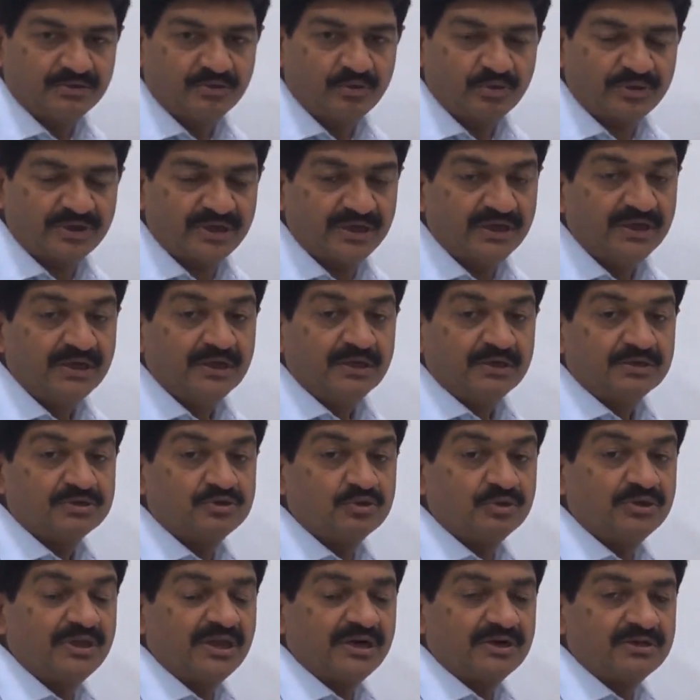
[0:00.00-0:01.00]
Okay,
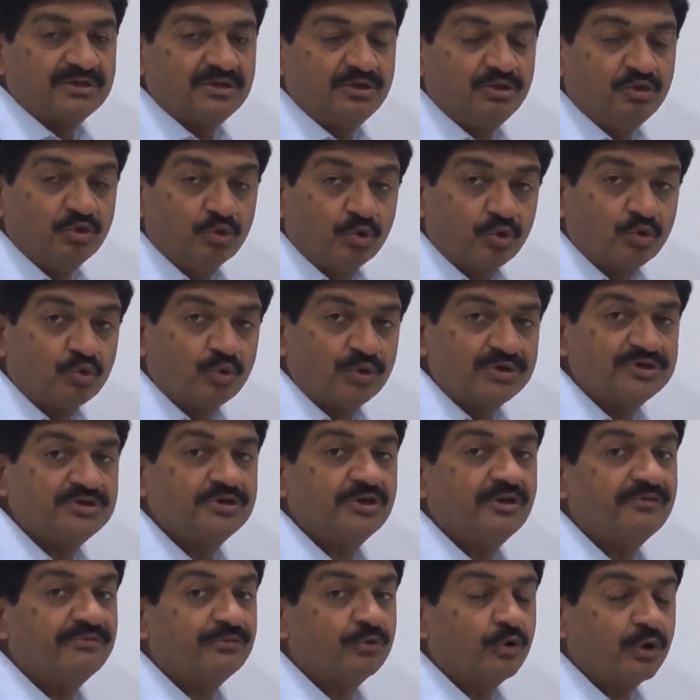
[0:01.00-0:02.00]
so there is no
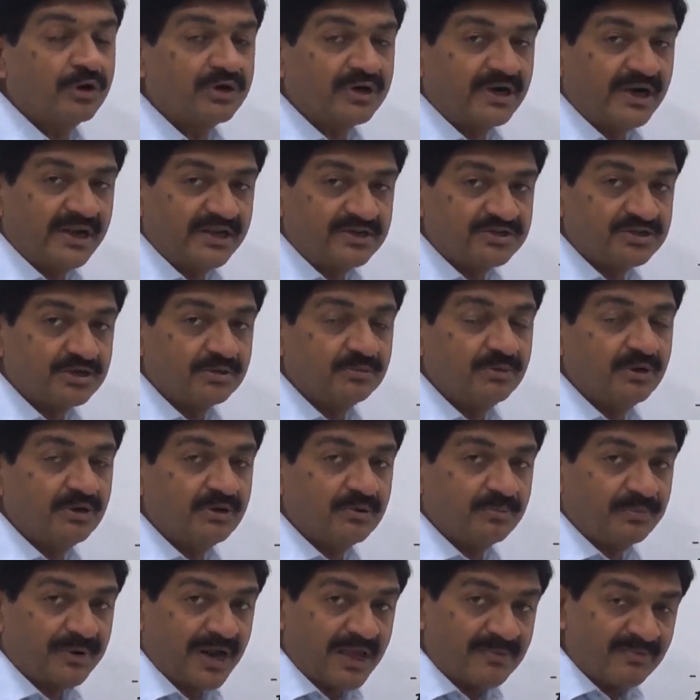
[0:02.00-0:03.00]
question of contradiction in
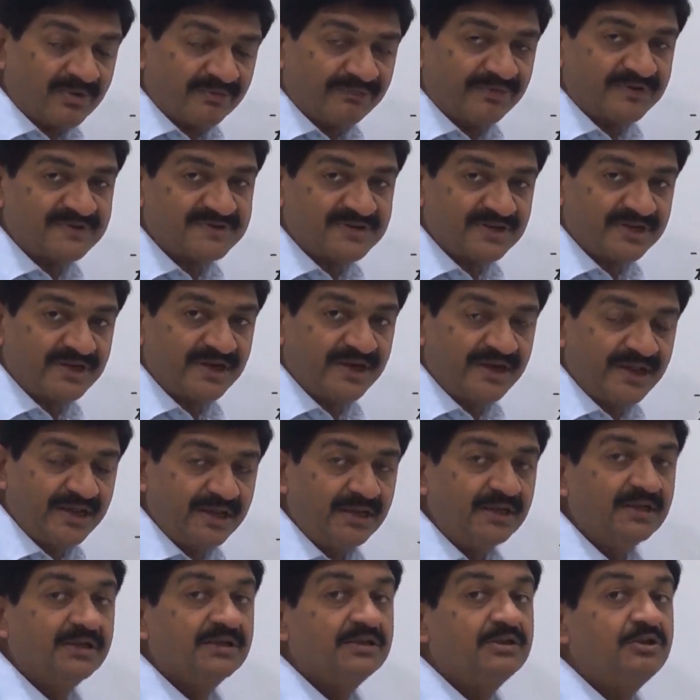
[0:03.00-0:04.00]
the prima facie
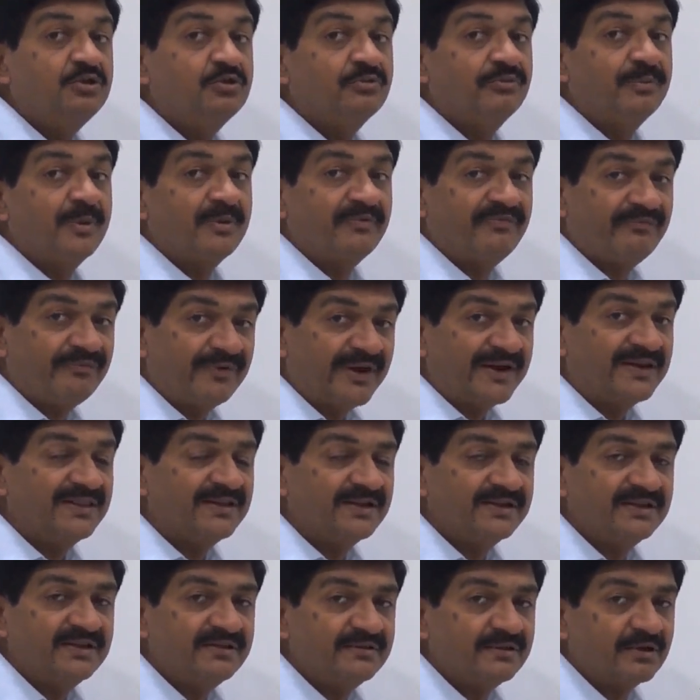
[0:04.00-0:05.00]
reading. You may find
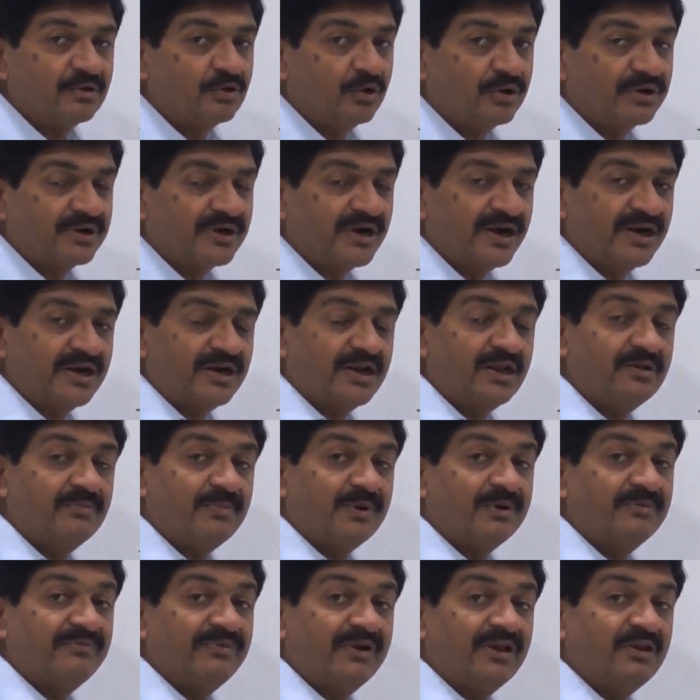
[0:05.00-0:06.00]
that these are contradictory,
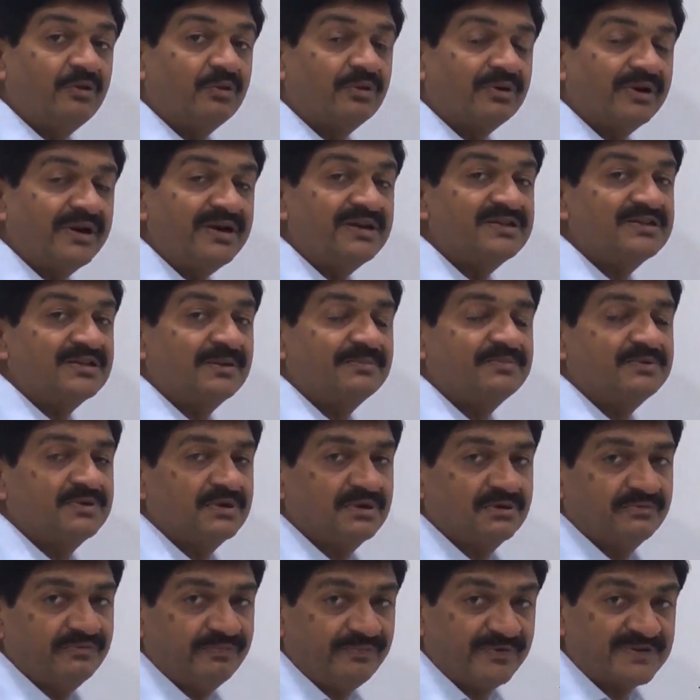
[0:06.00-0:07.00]
but when you read
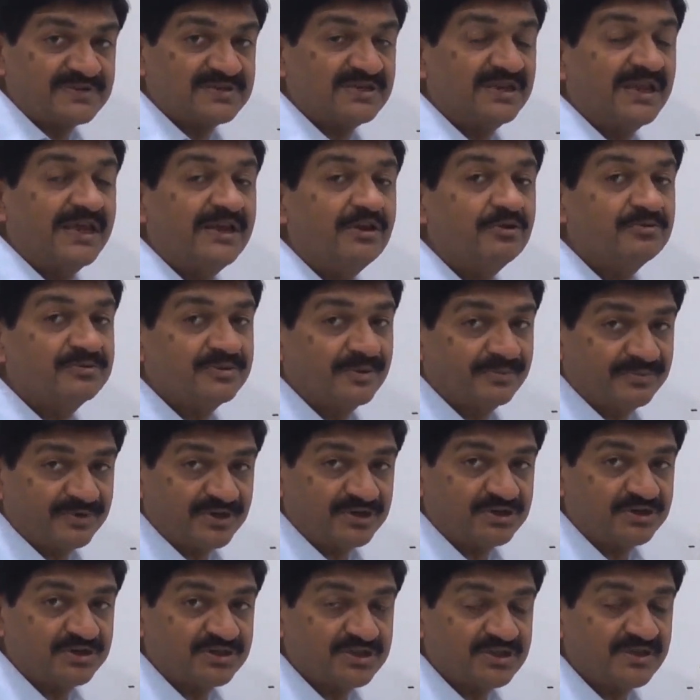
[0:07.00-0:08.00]
first line of
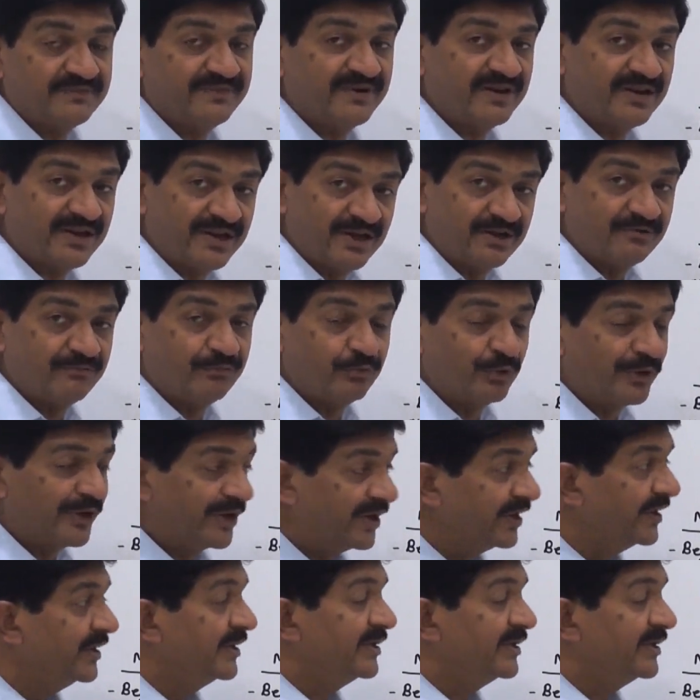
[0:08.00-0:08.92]
subsection 7 carefully,